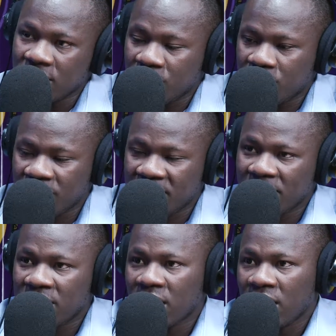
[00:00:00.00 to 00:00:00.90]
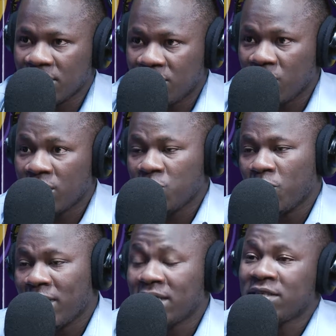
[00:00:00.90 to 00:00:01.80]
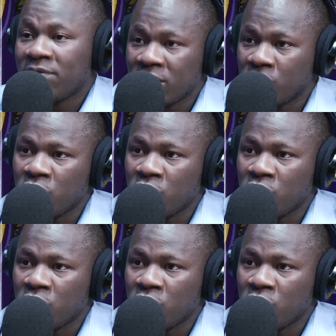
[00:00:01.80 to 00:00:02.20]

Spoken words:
just specialize so that you maximize